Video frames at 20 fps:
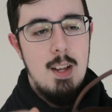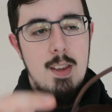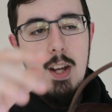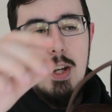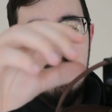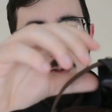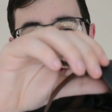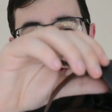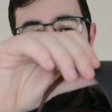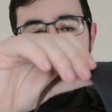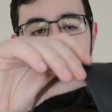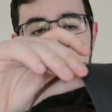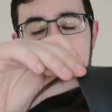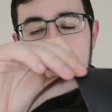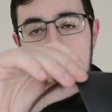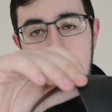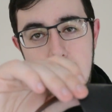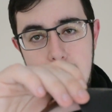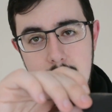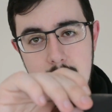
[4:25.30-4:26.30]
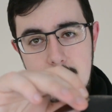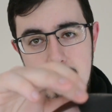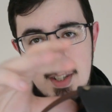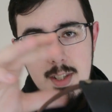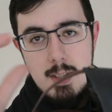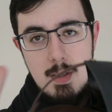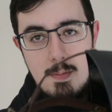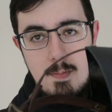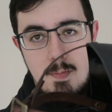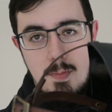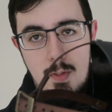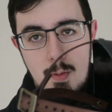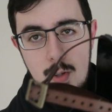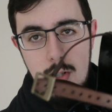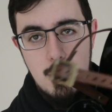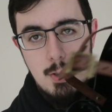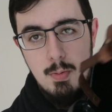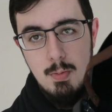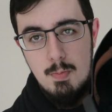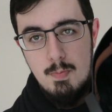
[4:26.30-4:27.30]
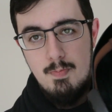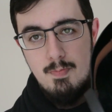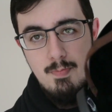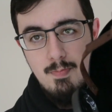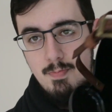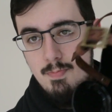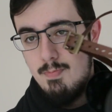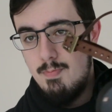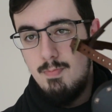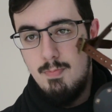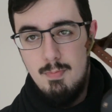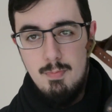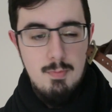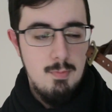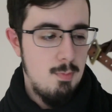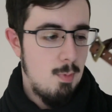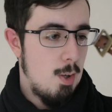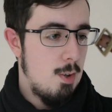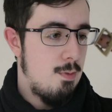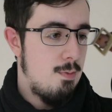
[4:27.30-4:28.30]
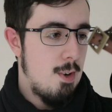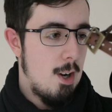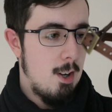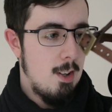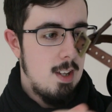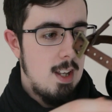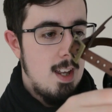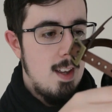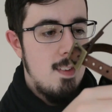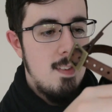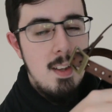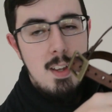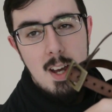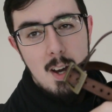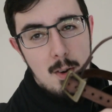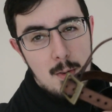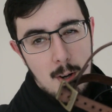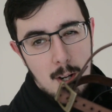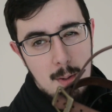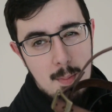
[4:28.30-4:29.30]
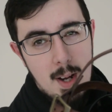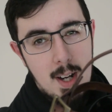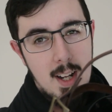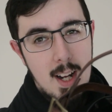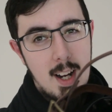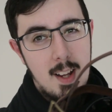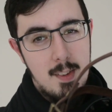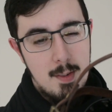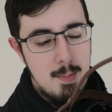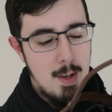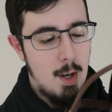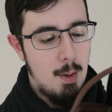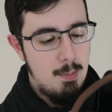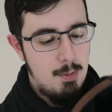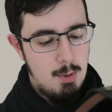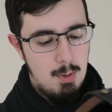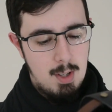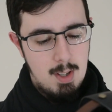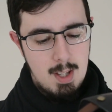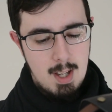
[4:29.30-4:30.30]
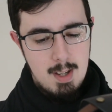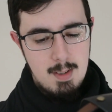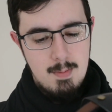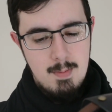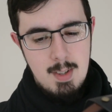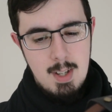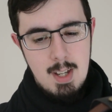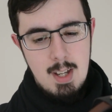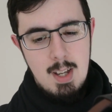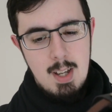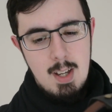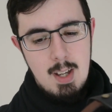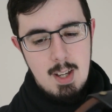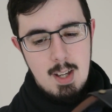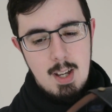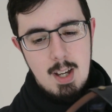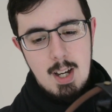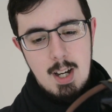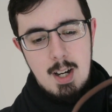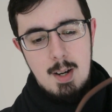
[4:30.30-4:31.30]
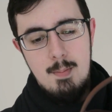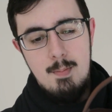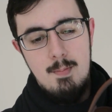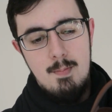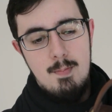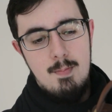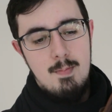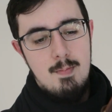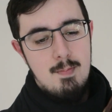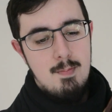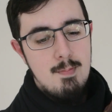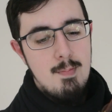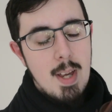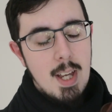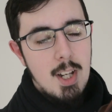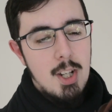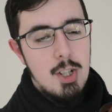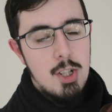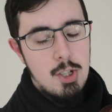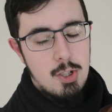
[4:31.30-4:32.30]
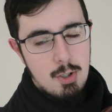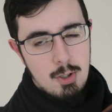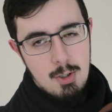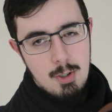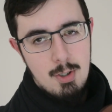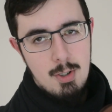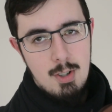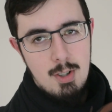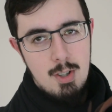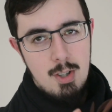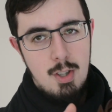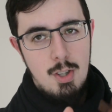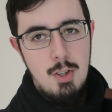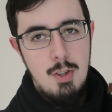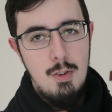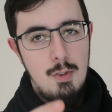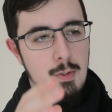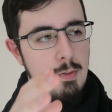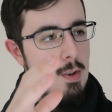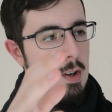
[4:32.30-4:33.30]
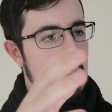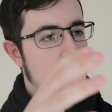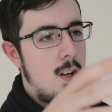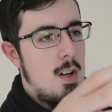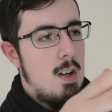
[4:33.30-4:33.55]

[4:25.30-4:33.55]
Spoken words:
Then you install the rivets, which was fairly easy. I would recommend getting some help doing that. Make sure you've